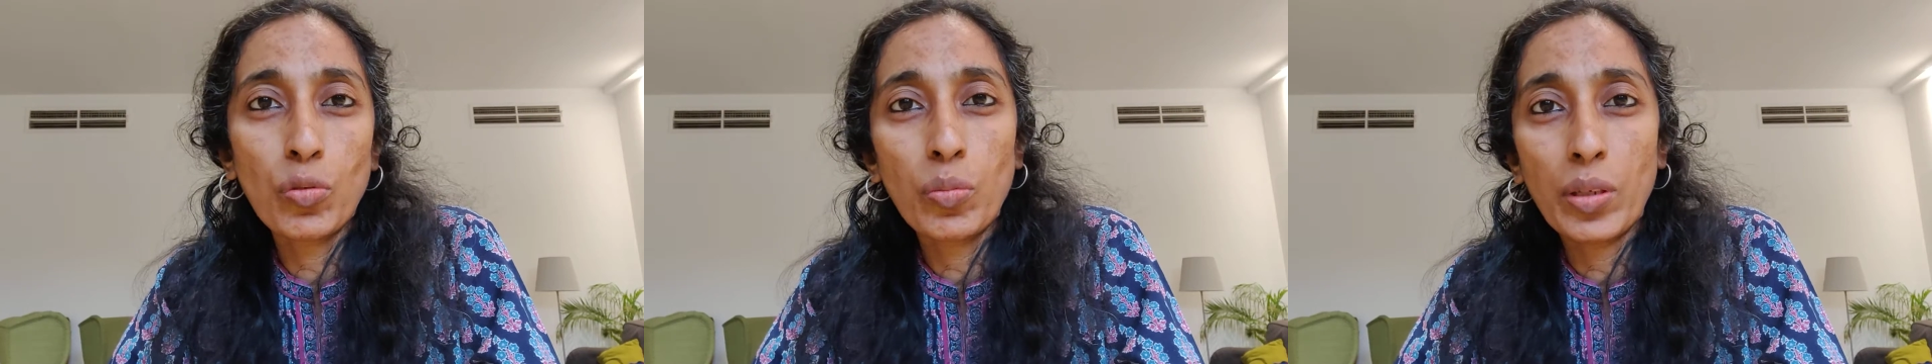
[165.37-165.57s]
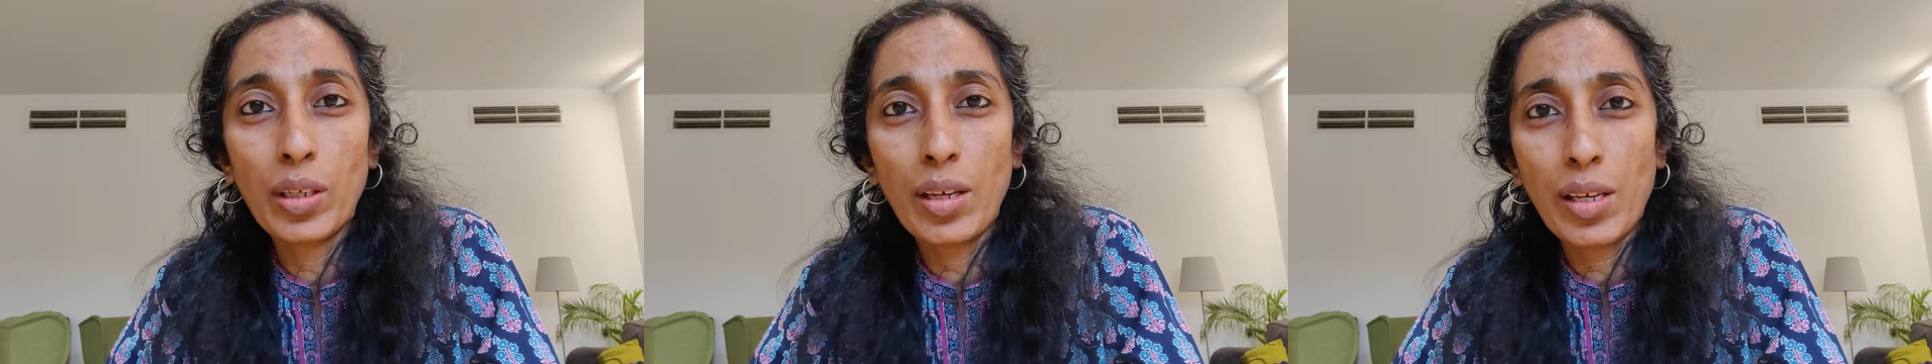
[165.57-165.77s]

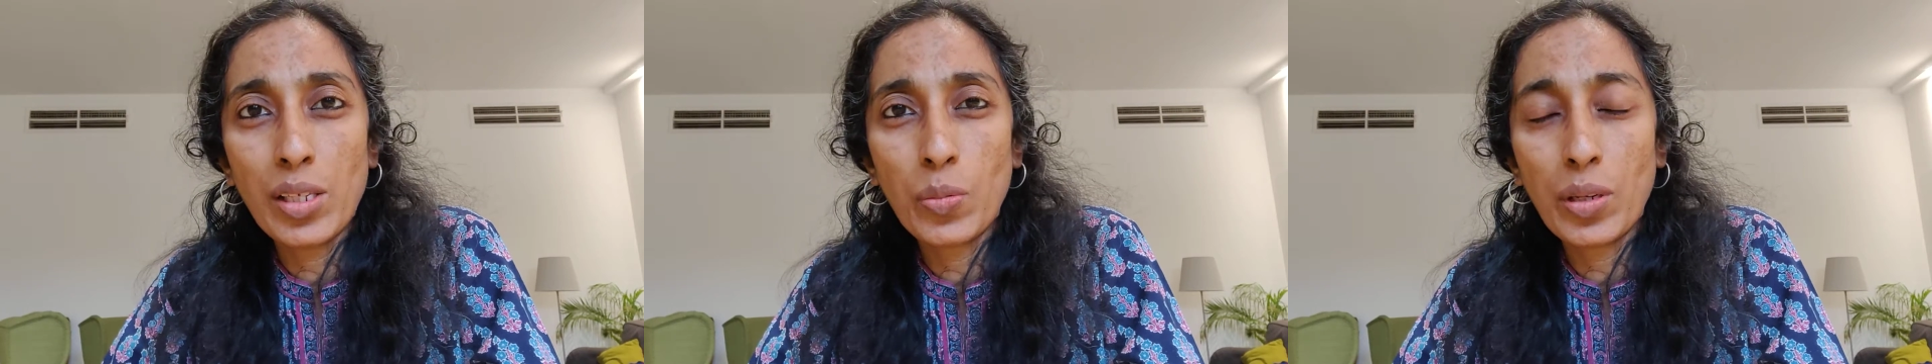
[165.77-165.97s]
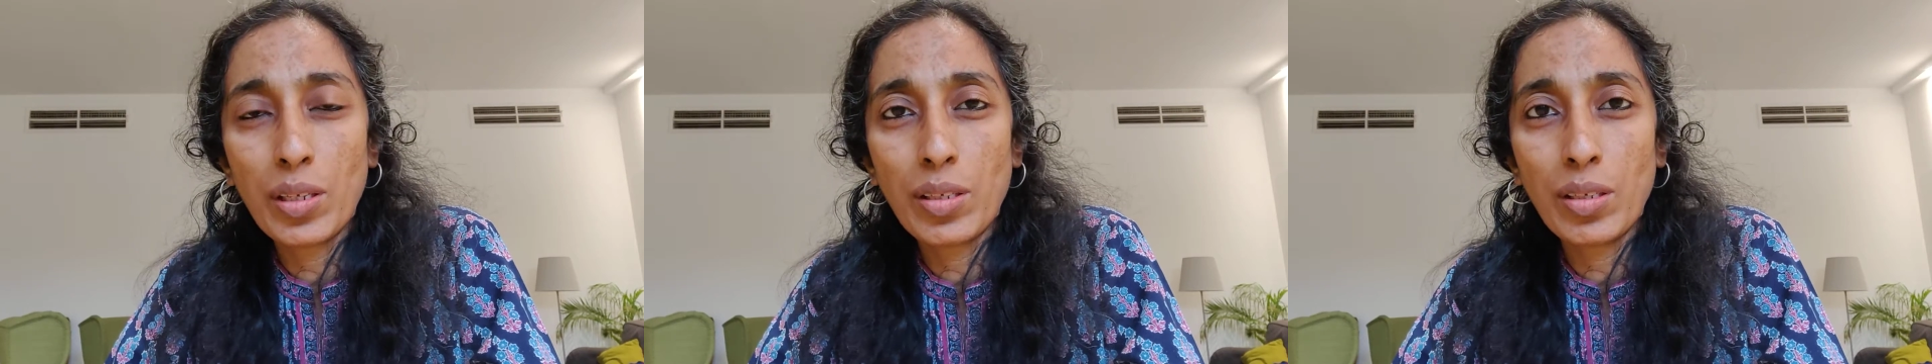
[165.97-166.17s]
two main
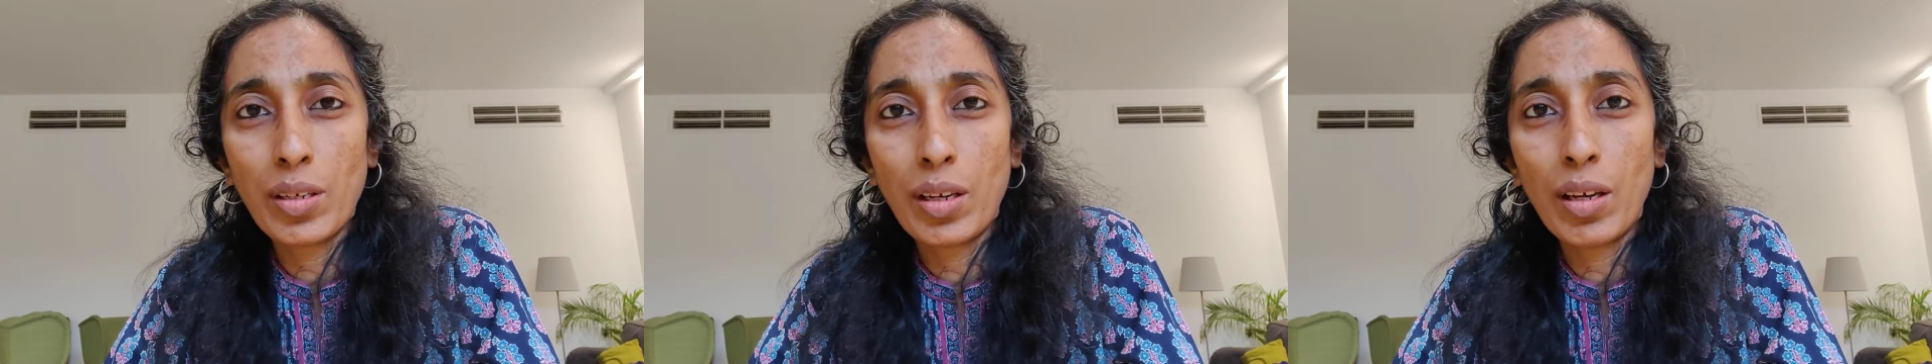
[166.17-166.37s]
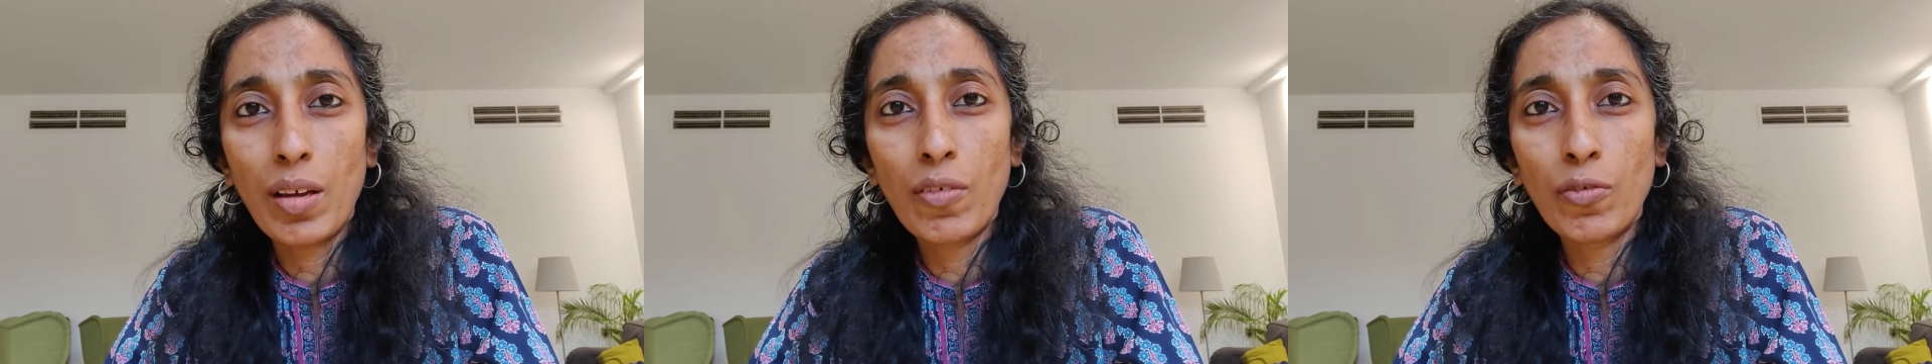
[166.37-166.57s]
aspects
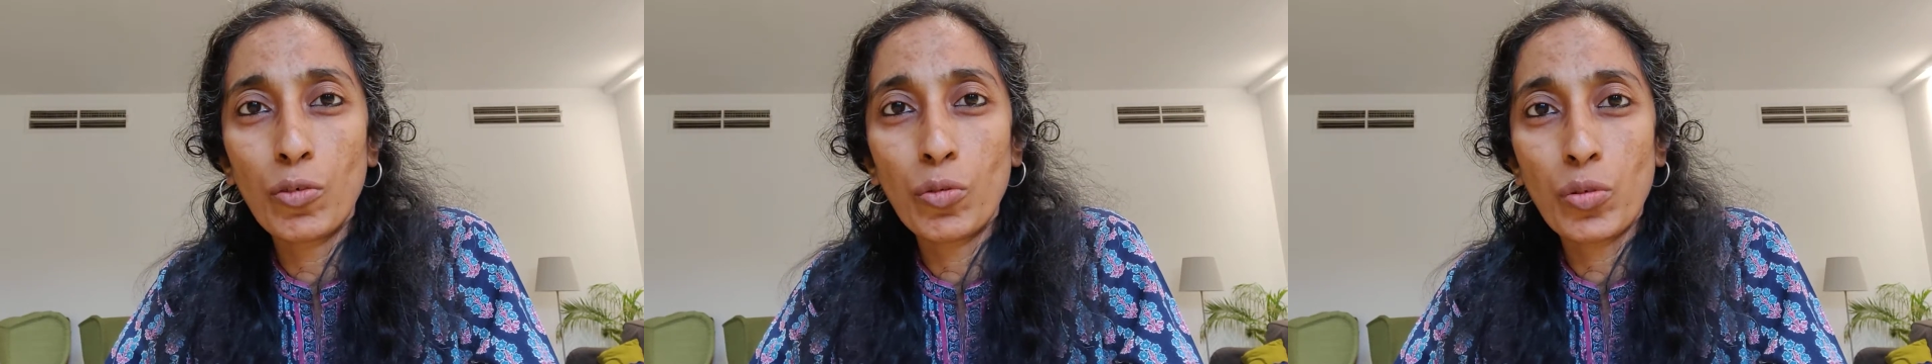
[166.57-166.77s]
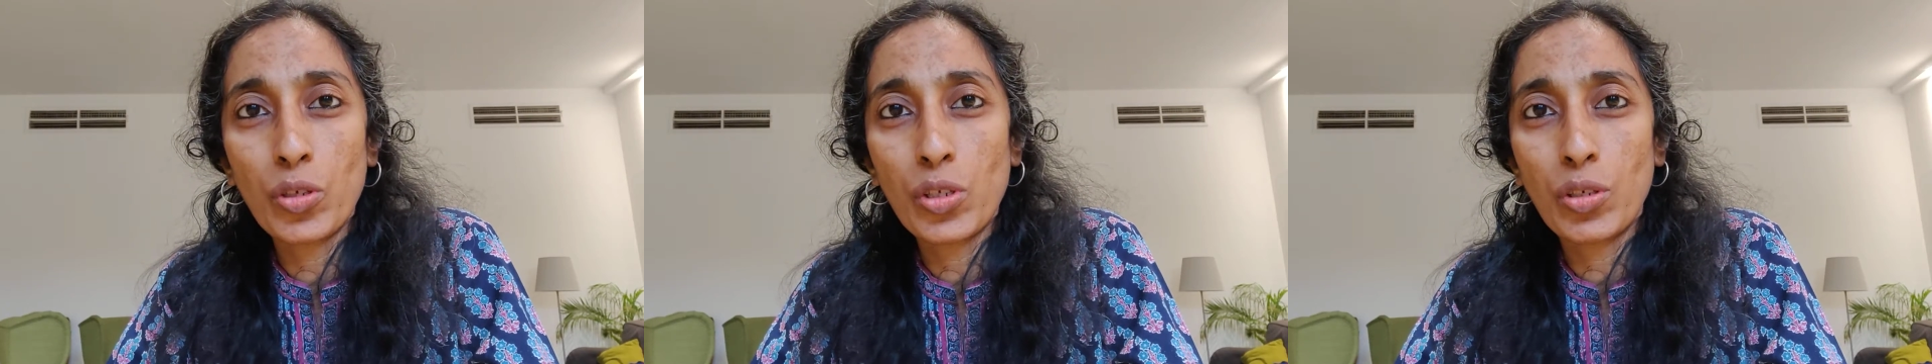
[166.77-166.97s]
that I have
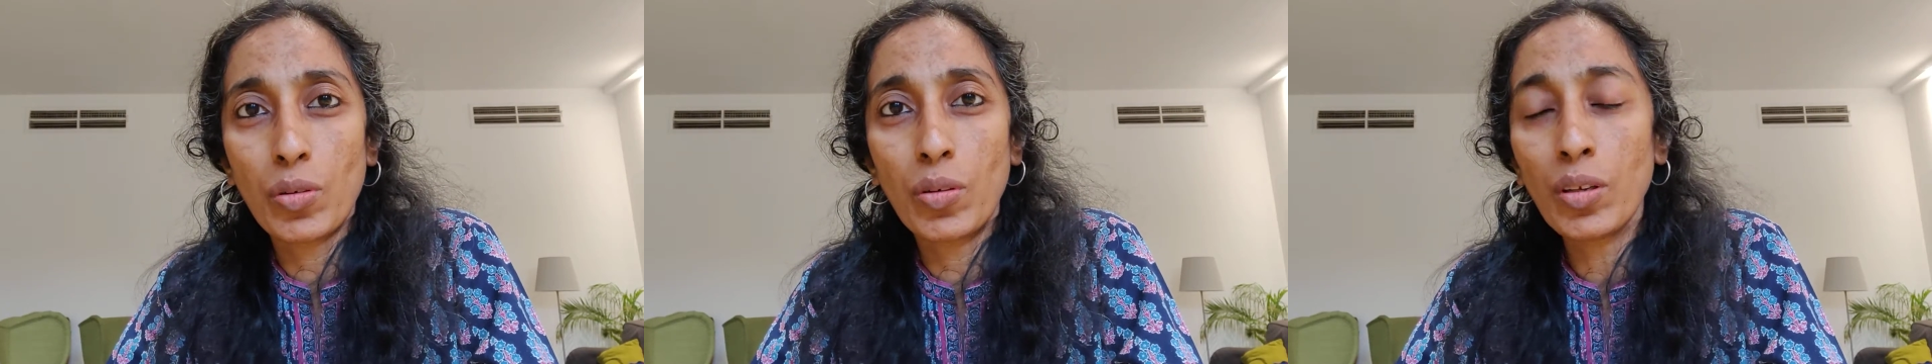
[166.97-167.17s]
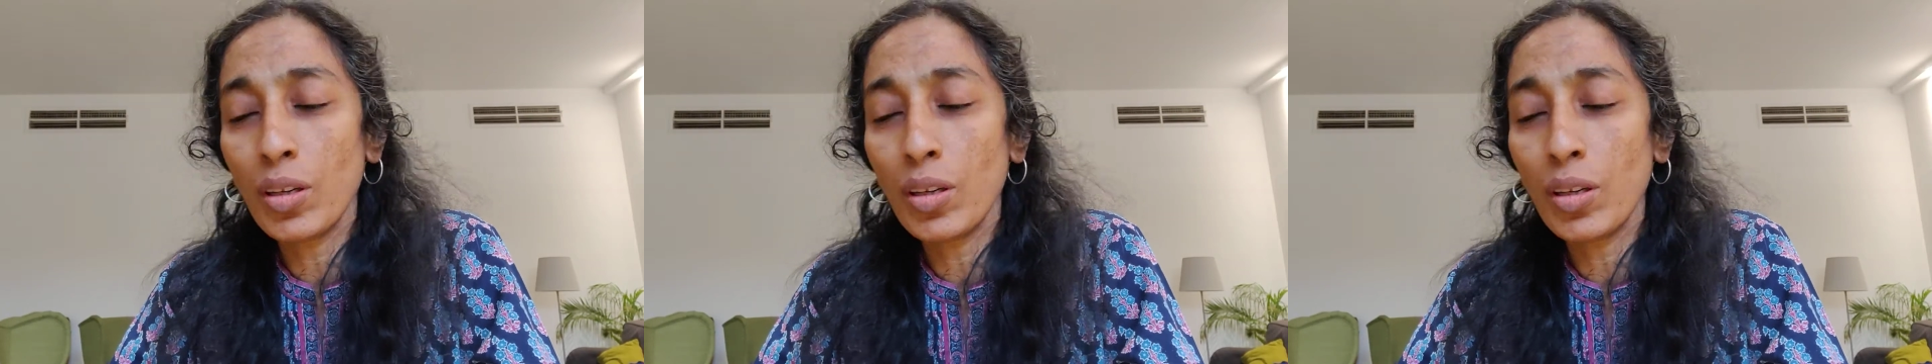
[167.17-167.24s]
focused